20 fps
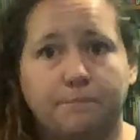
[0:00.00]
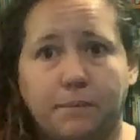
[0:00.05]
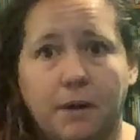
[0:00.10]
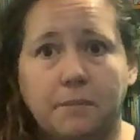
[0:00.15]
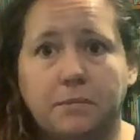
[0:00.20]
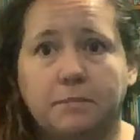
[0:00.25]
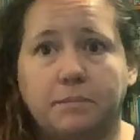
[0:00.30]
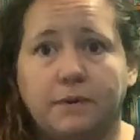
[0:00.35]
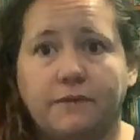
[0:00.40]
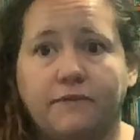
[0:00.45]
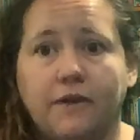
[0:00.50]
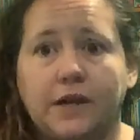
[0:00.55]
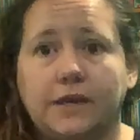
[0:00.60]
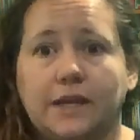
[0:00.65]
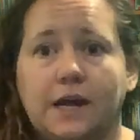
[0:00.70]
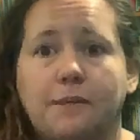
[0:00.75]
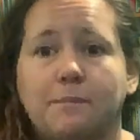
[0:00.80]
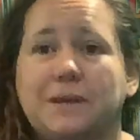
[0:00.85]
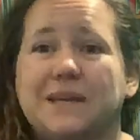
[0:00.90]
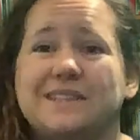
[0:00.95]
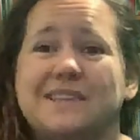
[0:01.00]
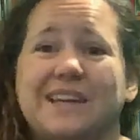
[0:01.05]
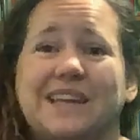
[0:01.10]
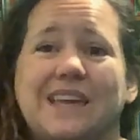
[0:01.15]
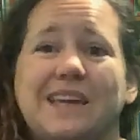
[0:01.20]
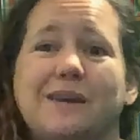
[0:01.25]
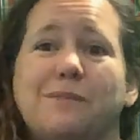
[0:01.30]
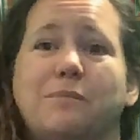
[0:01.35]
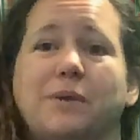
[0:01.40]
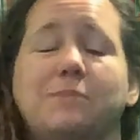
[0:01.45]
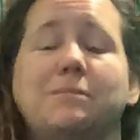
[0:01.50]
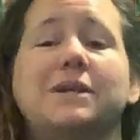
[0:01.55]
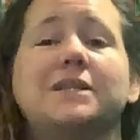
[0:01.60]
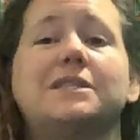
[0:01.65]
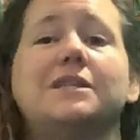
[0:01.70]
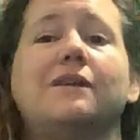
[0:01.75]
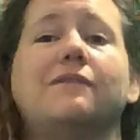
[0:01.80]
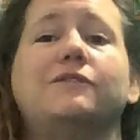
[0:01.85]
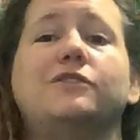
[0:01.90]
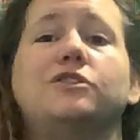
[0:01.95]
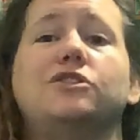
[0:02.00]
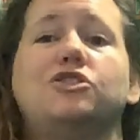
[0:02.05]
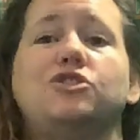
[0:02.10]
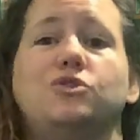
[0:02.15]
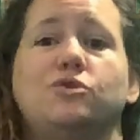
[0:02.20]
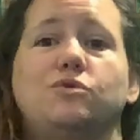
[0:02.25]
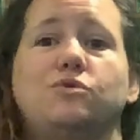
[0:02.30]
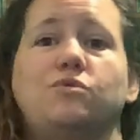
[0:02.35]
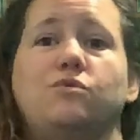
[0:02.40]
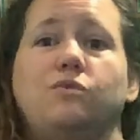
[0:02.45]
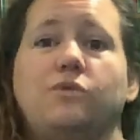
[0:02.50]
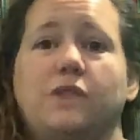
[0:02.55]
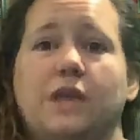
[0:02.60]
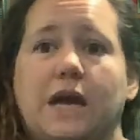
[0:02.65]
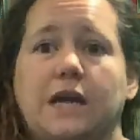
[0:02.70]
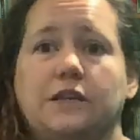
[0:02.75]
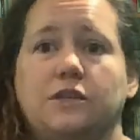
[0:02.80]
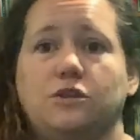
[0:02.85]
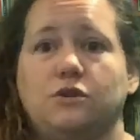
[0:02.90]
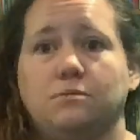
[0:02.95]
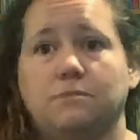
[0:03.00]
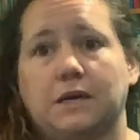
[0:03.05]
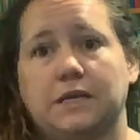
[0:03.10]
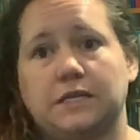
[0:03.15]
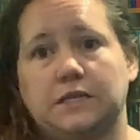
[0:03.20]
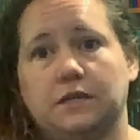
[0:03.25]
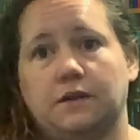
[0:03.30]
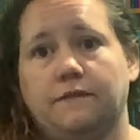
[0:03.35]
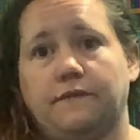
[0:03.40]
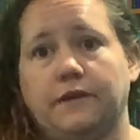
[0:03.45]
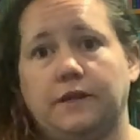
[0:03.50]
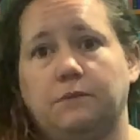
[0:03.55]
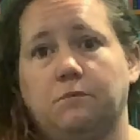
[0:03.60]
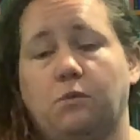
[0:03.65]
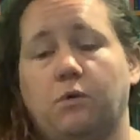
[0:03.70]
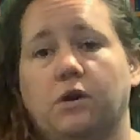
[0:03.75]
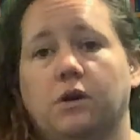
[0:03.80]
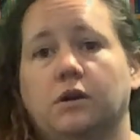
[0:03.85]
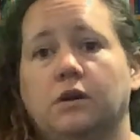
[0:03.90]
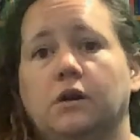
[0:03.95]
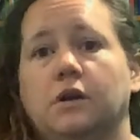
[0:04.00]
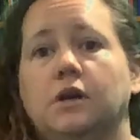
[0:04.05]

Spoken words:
probably find out because I can't bring myself to do that to myself anymore.